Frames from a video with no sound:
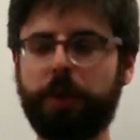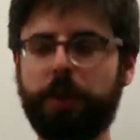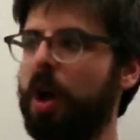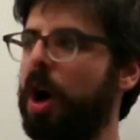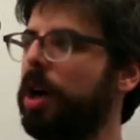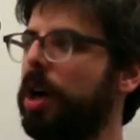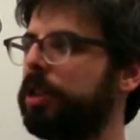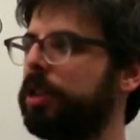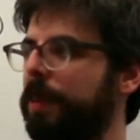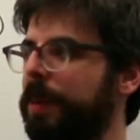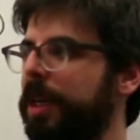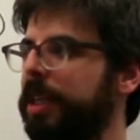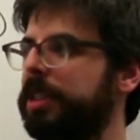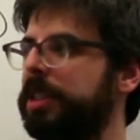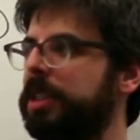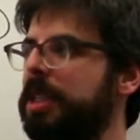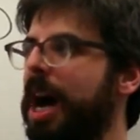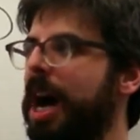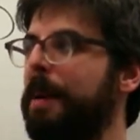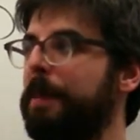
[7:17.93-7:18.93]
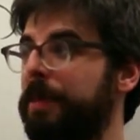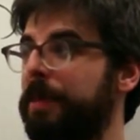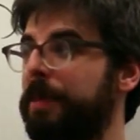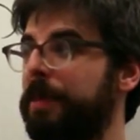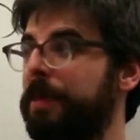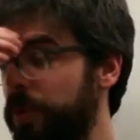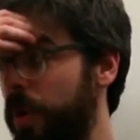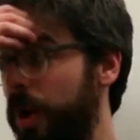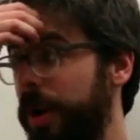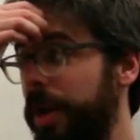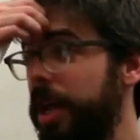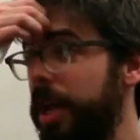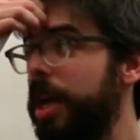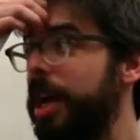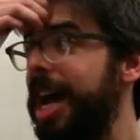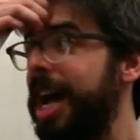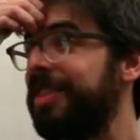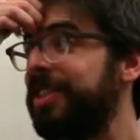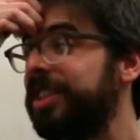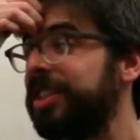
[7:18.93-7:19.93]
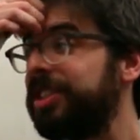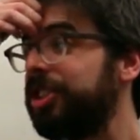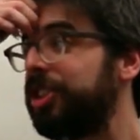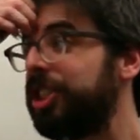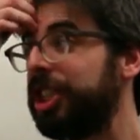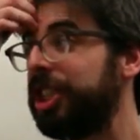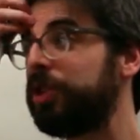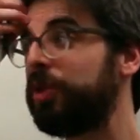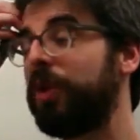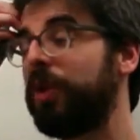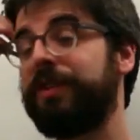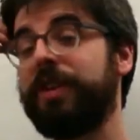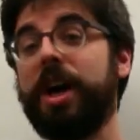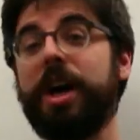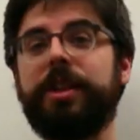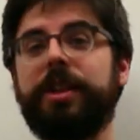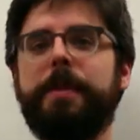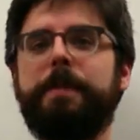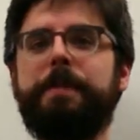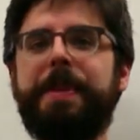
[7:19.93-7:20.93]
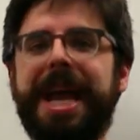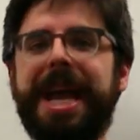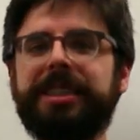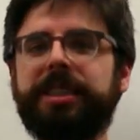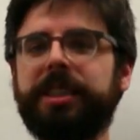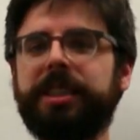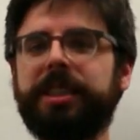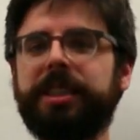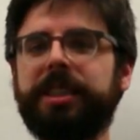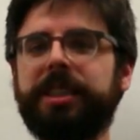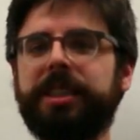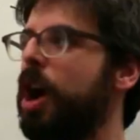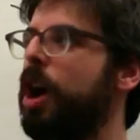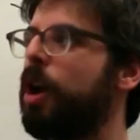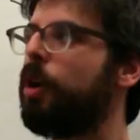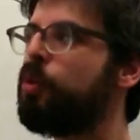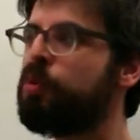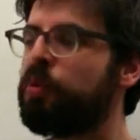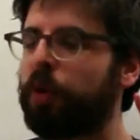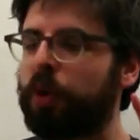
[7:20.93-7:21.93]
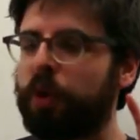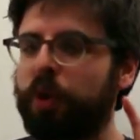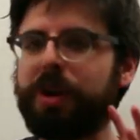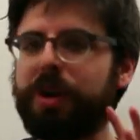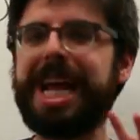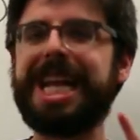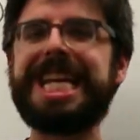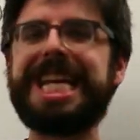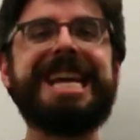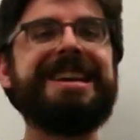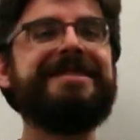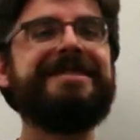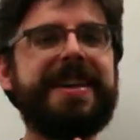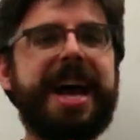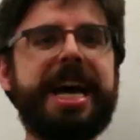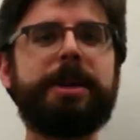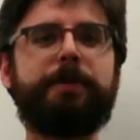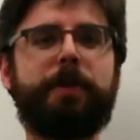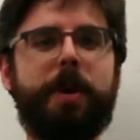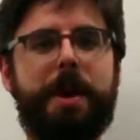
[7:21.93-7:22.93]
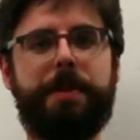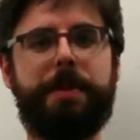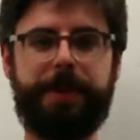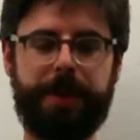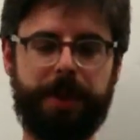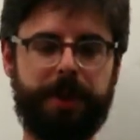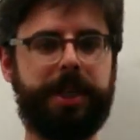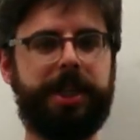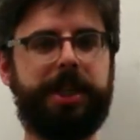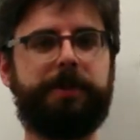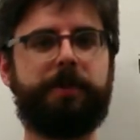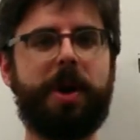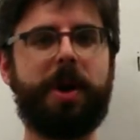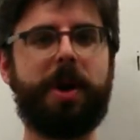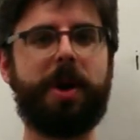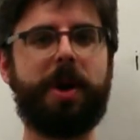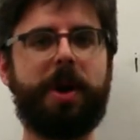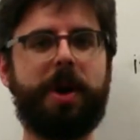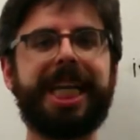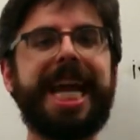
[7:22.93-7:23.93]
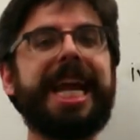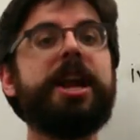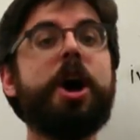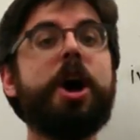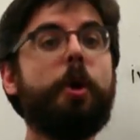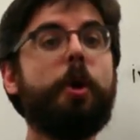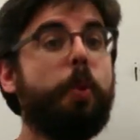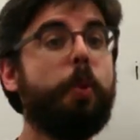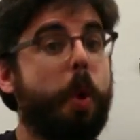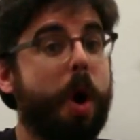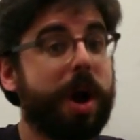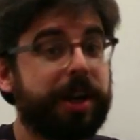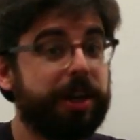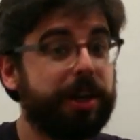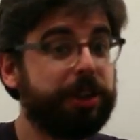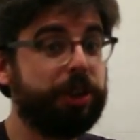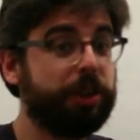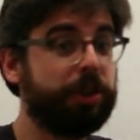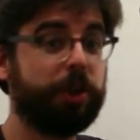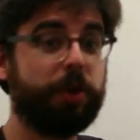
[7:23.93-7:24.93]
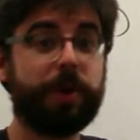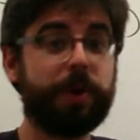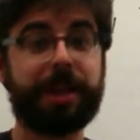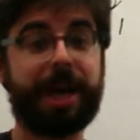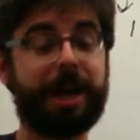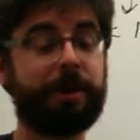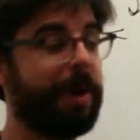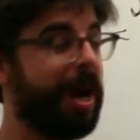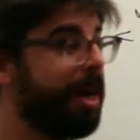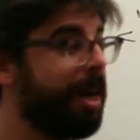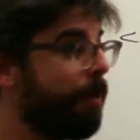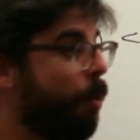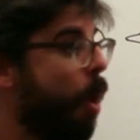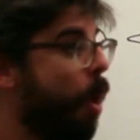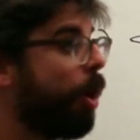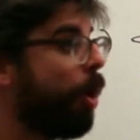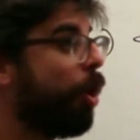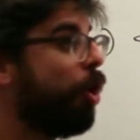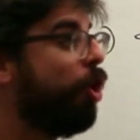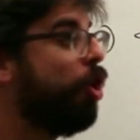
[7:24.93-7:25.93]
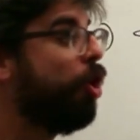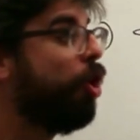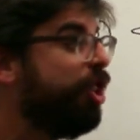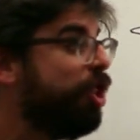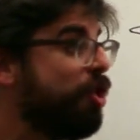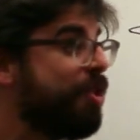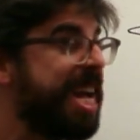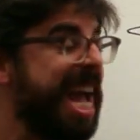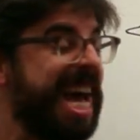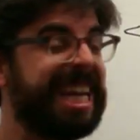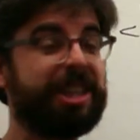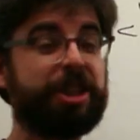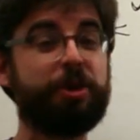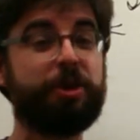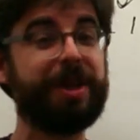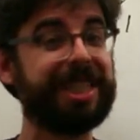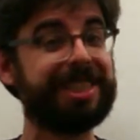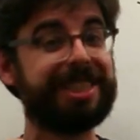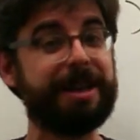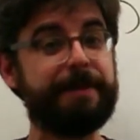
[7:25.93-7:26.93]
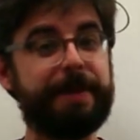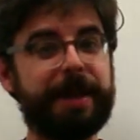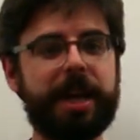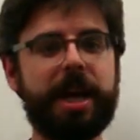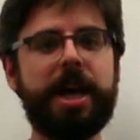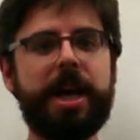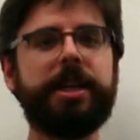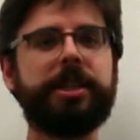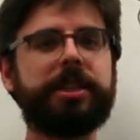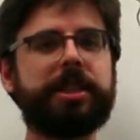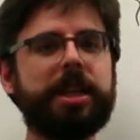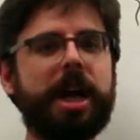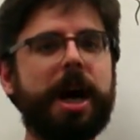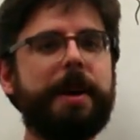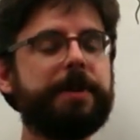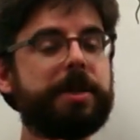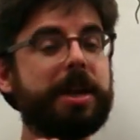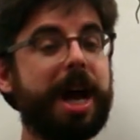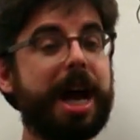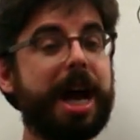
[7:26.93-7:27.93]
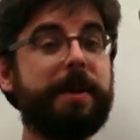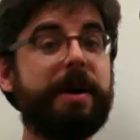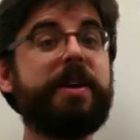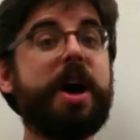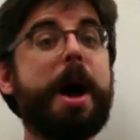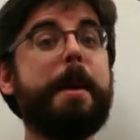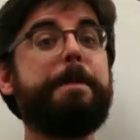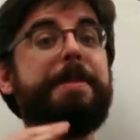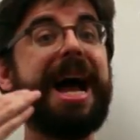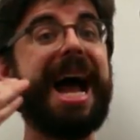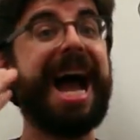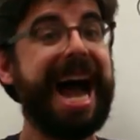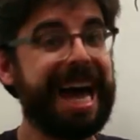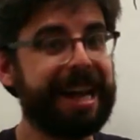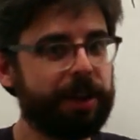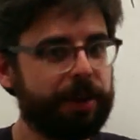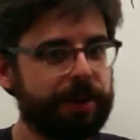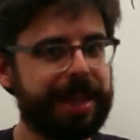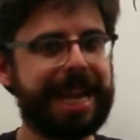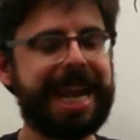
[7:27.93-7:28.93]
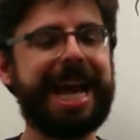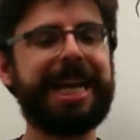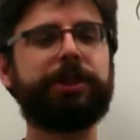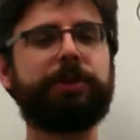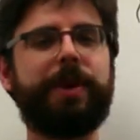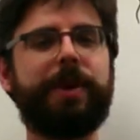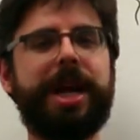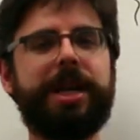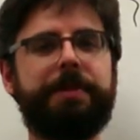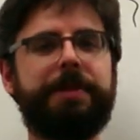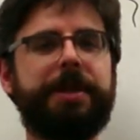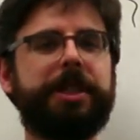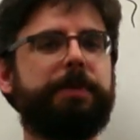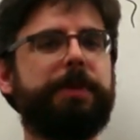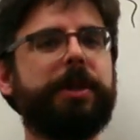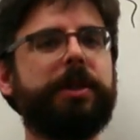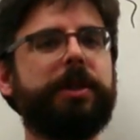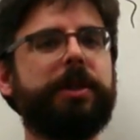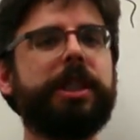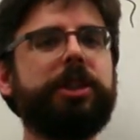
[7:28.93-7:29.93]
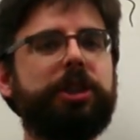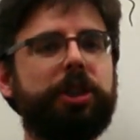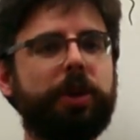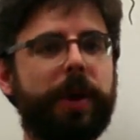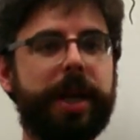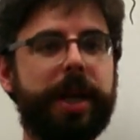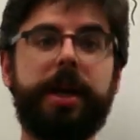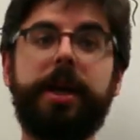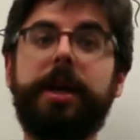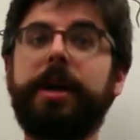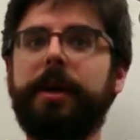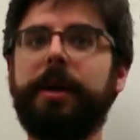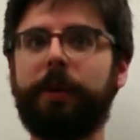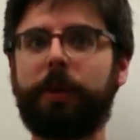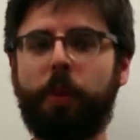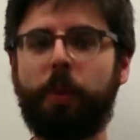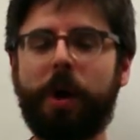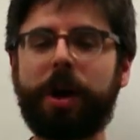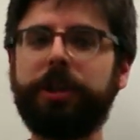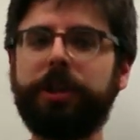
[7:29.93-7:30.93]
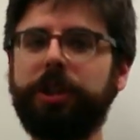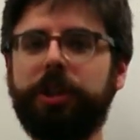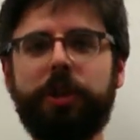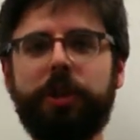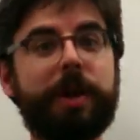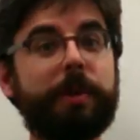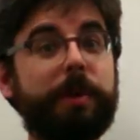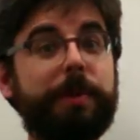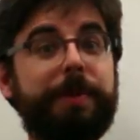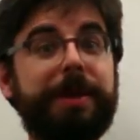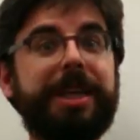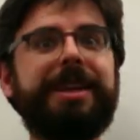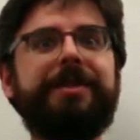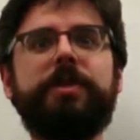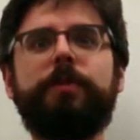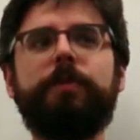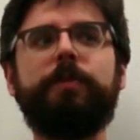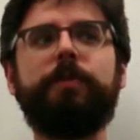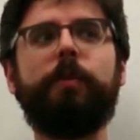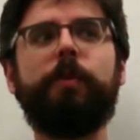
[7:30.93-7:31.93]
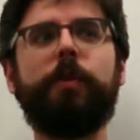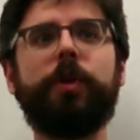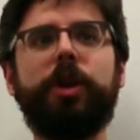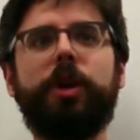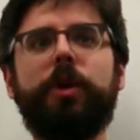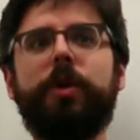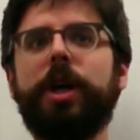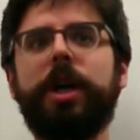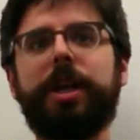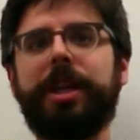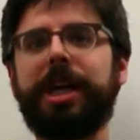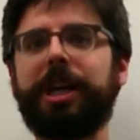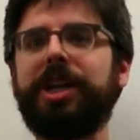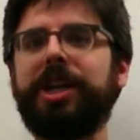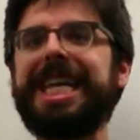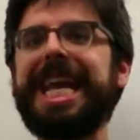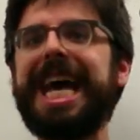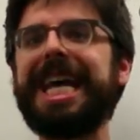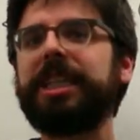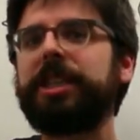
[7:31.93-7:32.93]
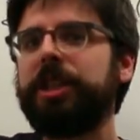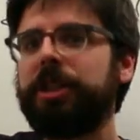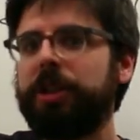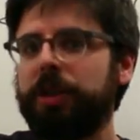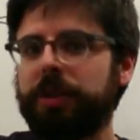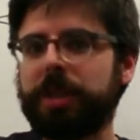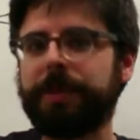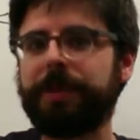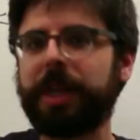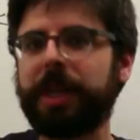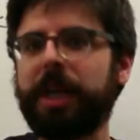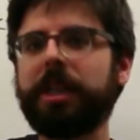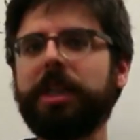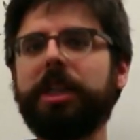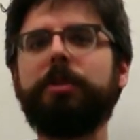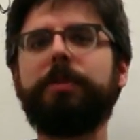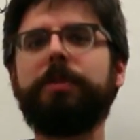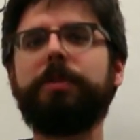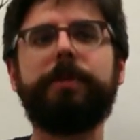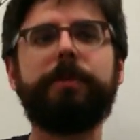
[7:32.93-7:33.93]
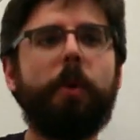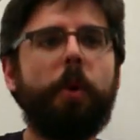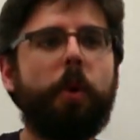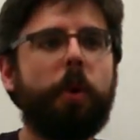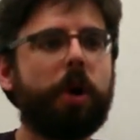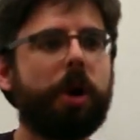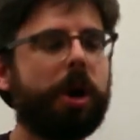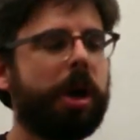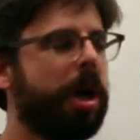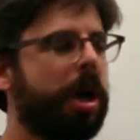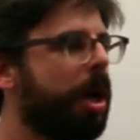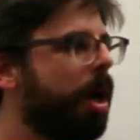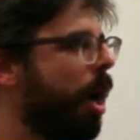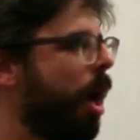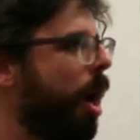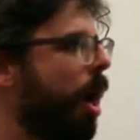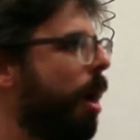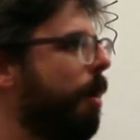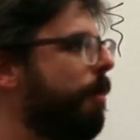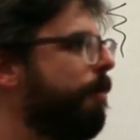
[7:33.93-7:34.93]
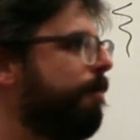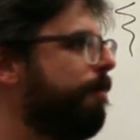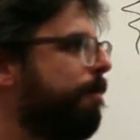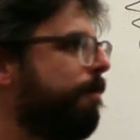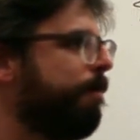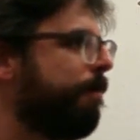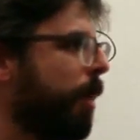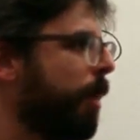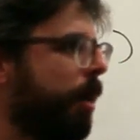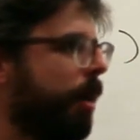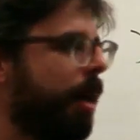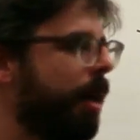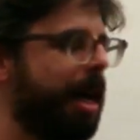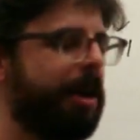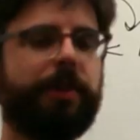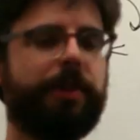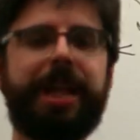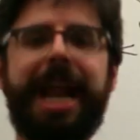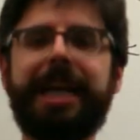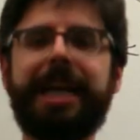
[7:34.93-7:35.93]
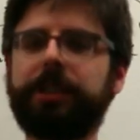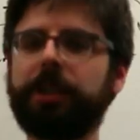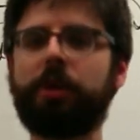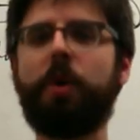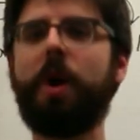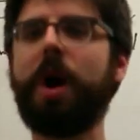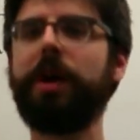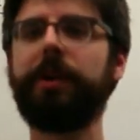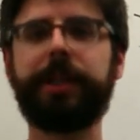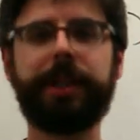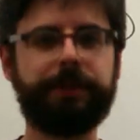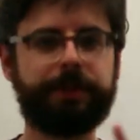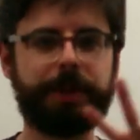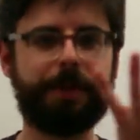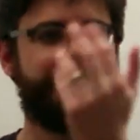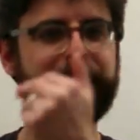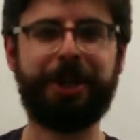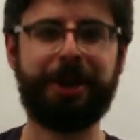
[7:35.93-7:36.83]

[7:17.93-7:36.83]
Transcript: long, so I'm going to stop this one. And this is just sort of the basics of creating event probability and processing. And what could you do with that random walker? Could you get it to exhibit some type of pattern that has randomness built into it? What could you do that would be even, you know, that could get it to do something a little bit more, um, I don't know, that has a quality of something